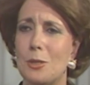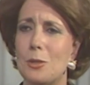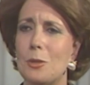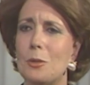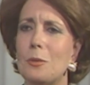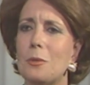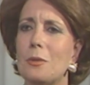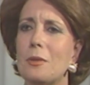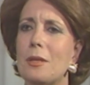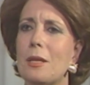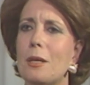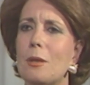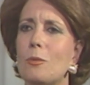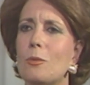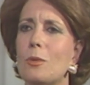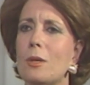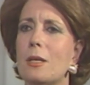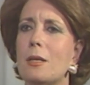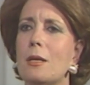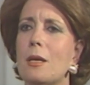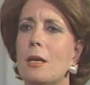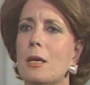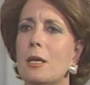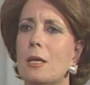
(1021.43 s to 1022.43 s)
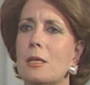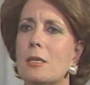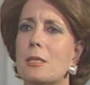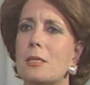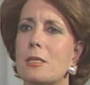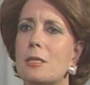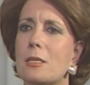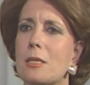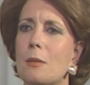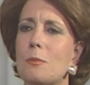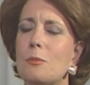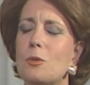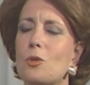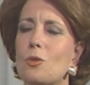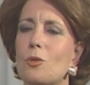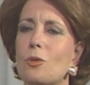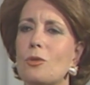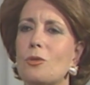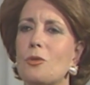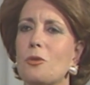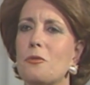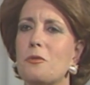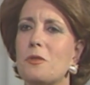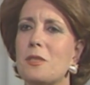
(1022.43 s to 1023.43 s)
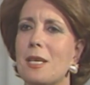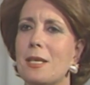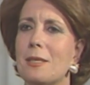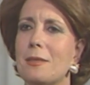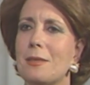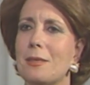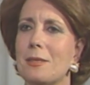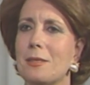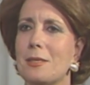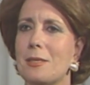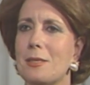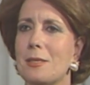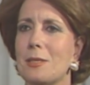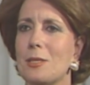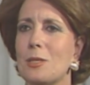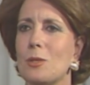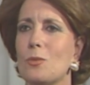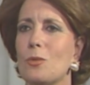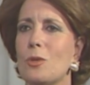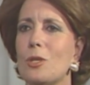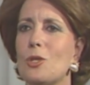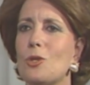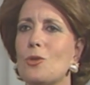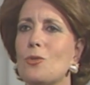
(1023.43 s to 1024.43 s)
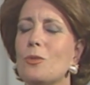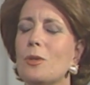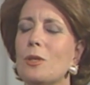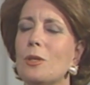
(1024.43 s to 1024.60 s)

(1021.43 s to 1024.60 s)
You know, there were some sort of sentences which we